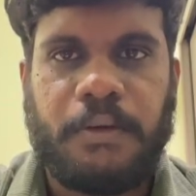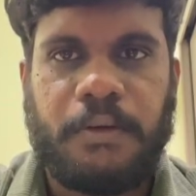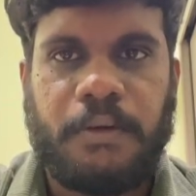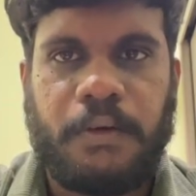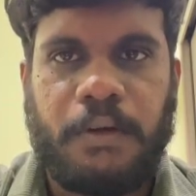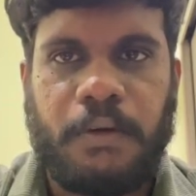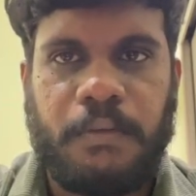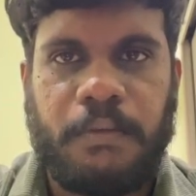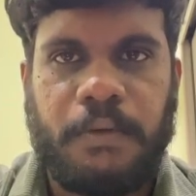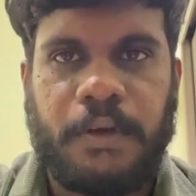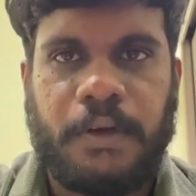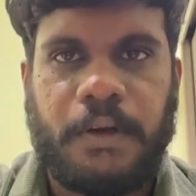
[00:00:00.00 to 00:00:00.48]

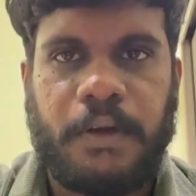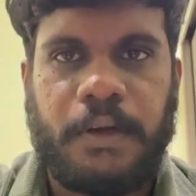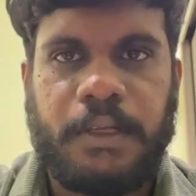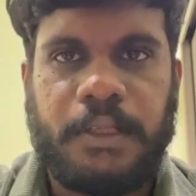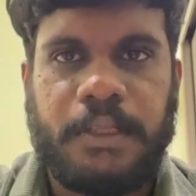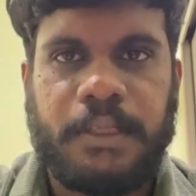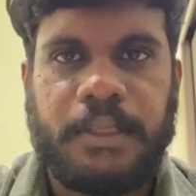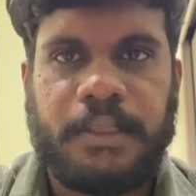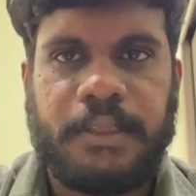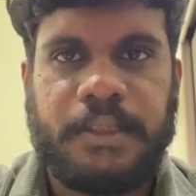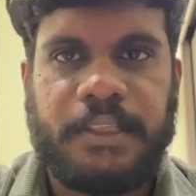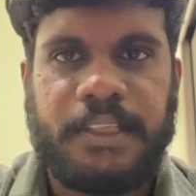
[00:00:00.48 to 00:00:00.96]
Overall,
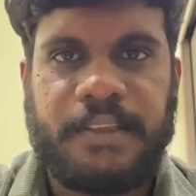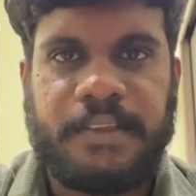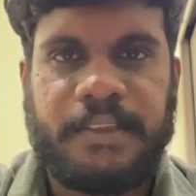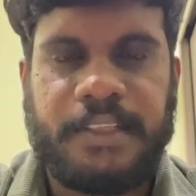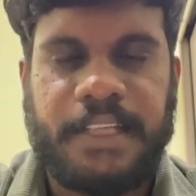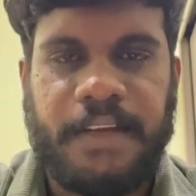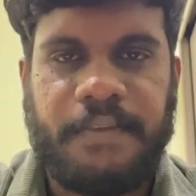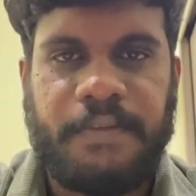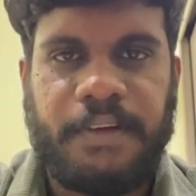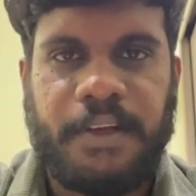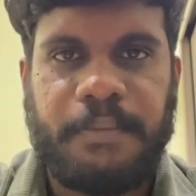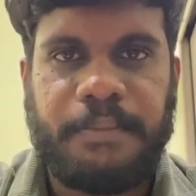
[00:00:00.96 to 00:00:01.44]
these
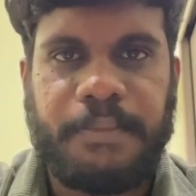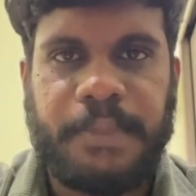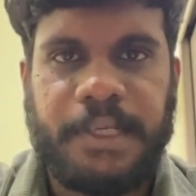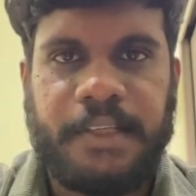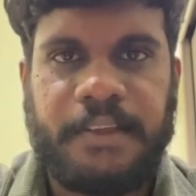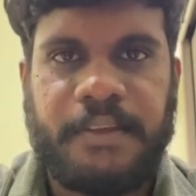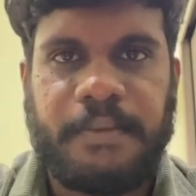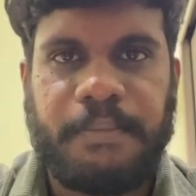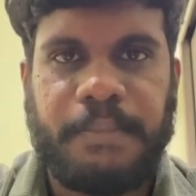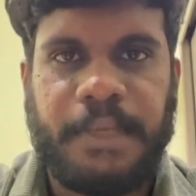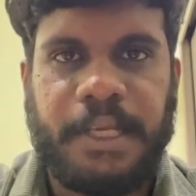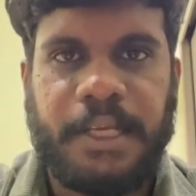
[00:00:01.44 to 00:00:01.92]

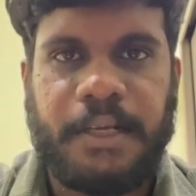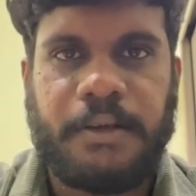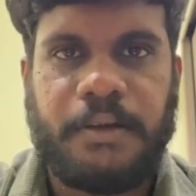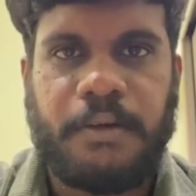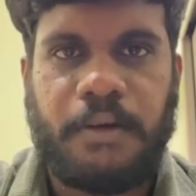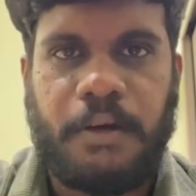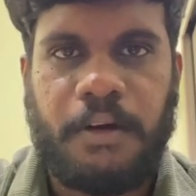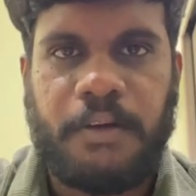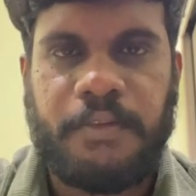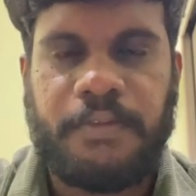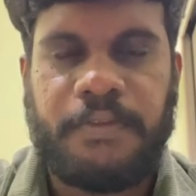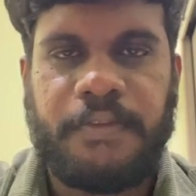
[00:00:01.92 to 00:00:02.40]
developments make
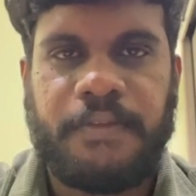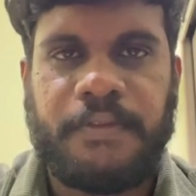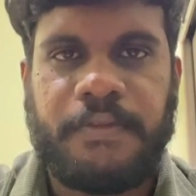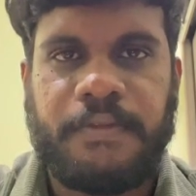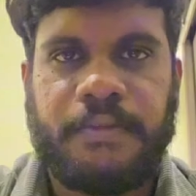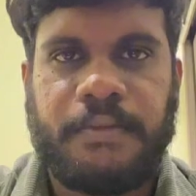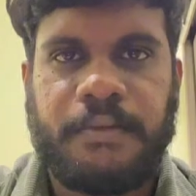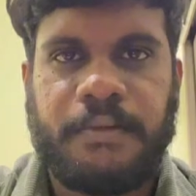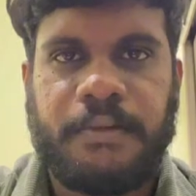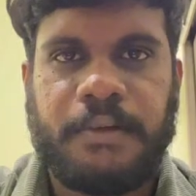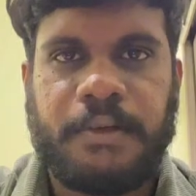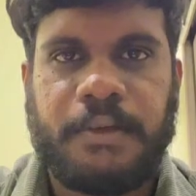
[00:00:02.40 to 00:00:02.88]

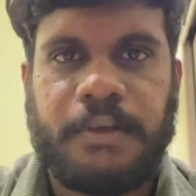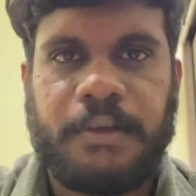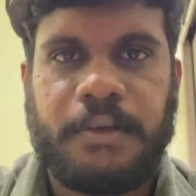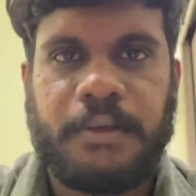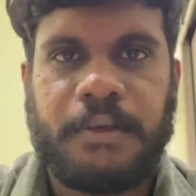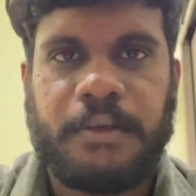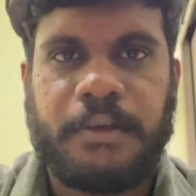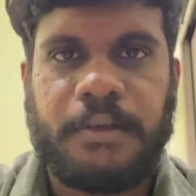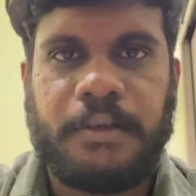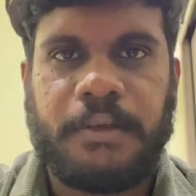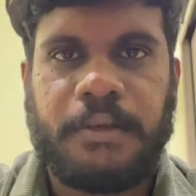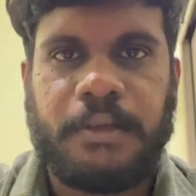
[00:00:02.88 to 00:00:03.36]

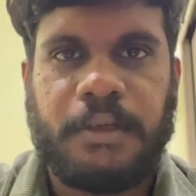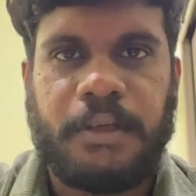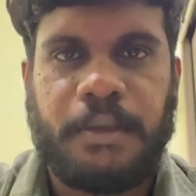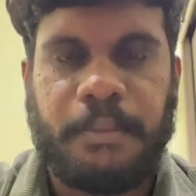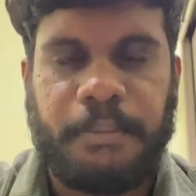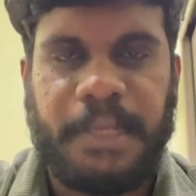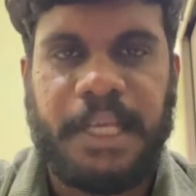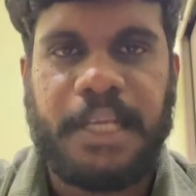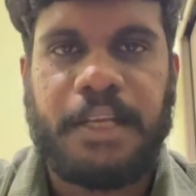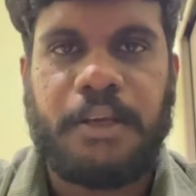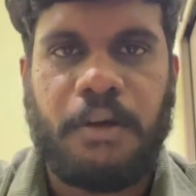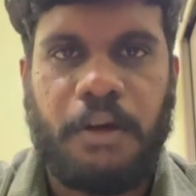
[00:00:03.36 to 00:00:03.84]

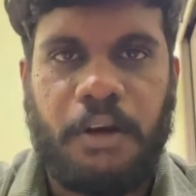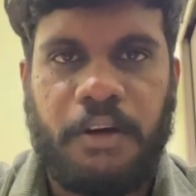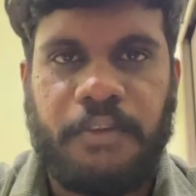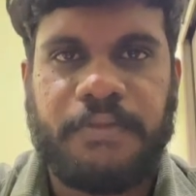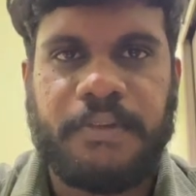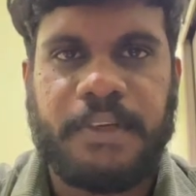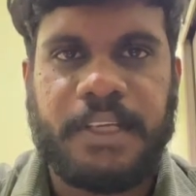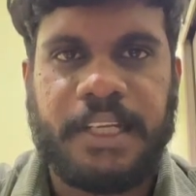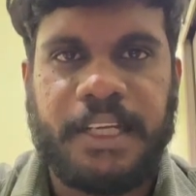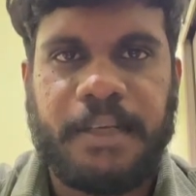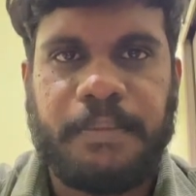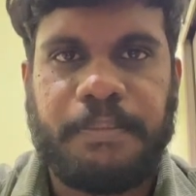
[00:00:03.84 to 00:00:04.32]

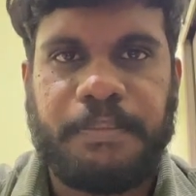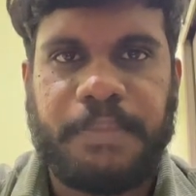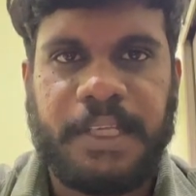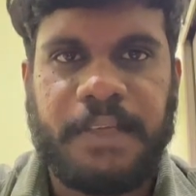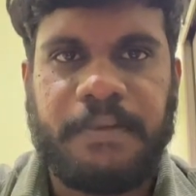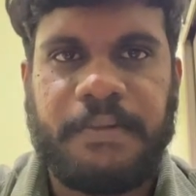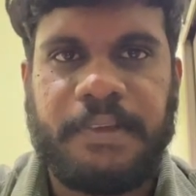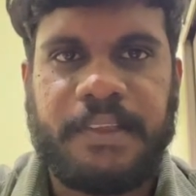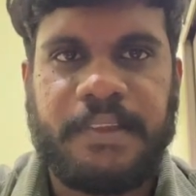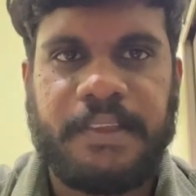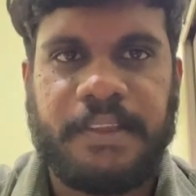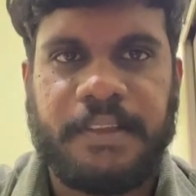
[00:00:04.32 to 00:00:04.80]
off-grid
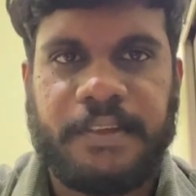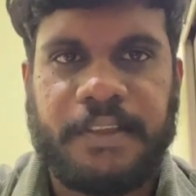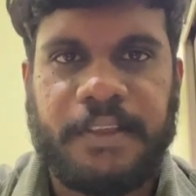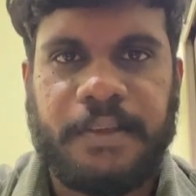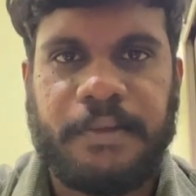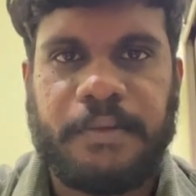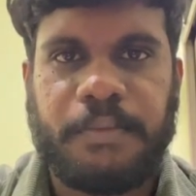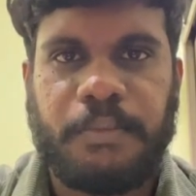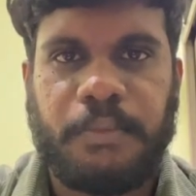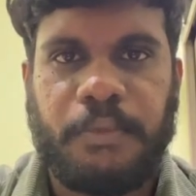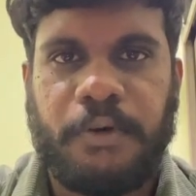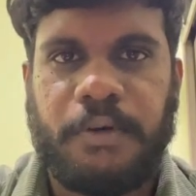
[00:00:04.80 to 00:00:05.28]
PV
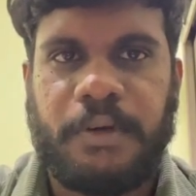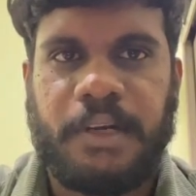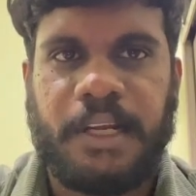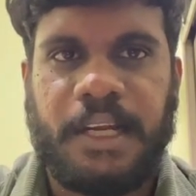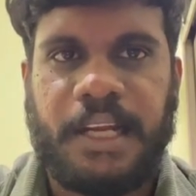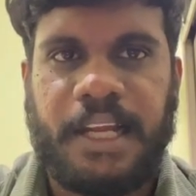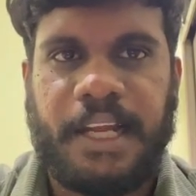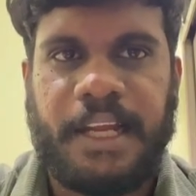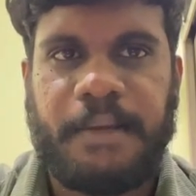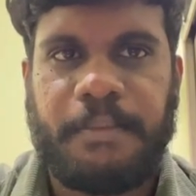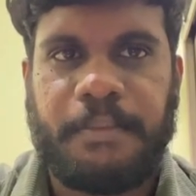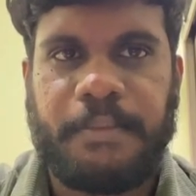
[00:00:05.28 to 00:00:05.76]
systems more
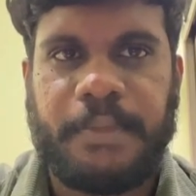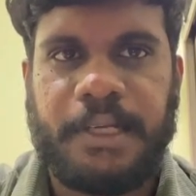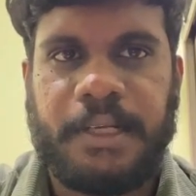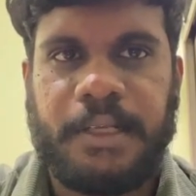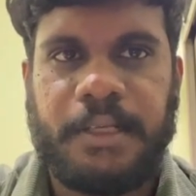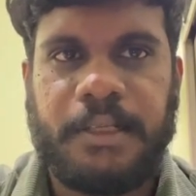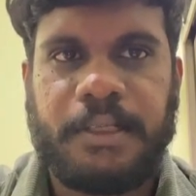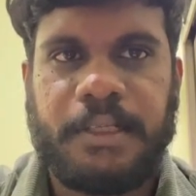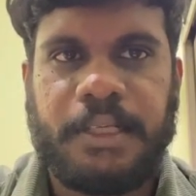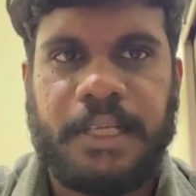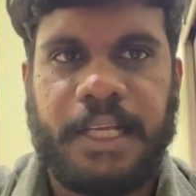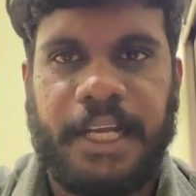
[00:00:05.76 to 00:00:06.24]
reliable
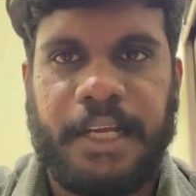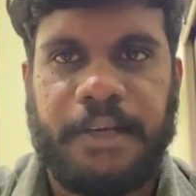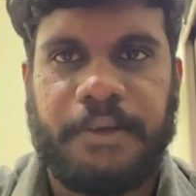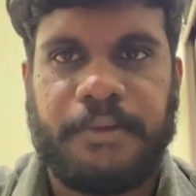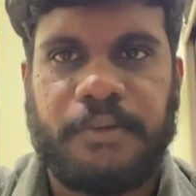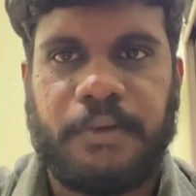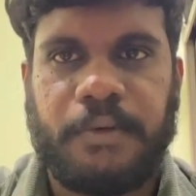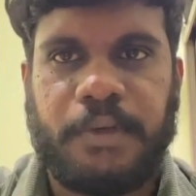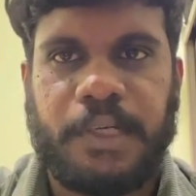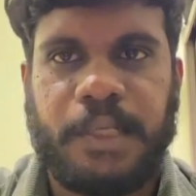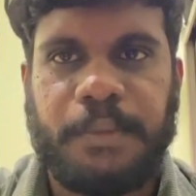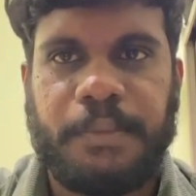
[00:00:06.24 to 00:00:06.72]
and
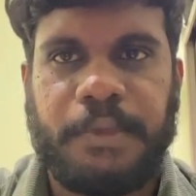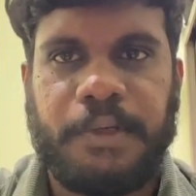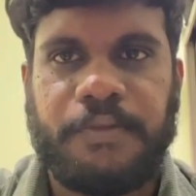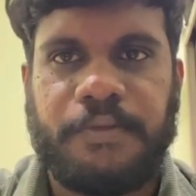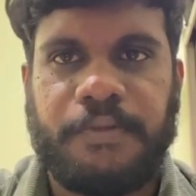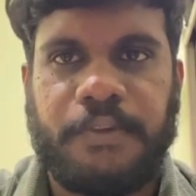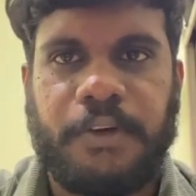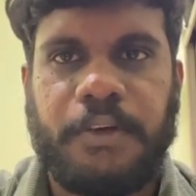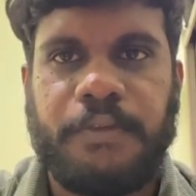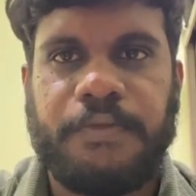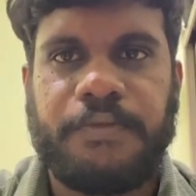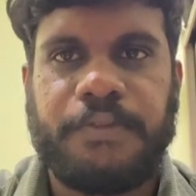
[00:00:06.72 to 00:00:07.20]
suitable
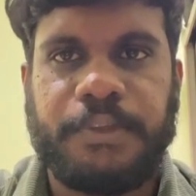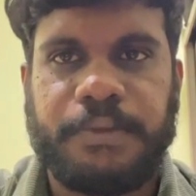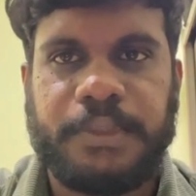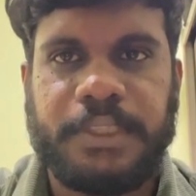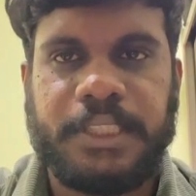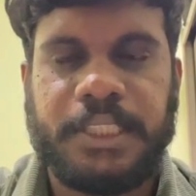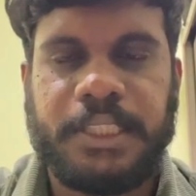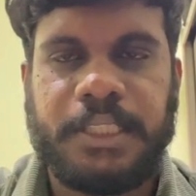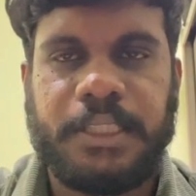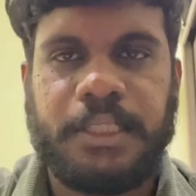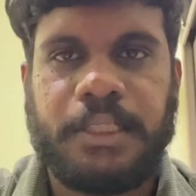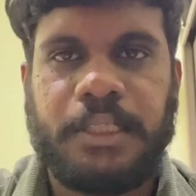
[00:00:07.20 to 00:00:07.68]
for
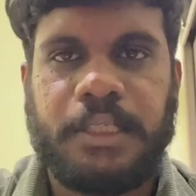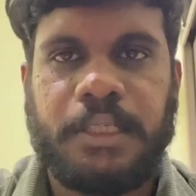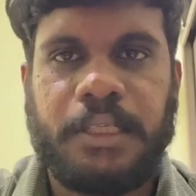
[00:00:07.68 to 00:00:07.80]
future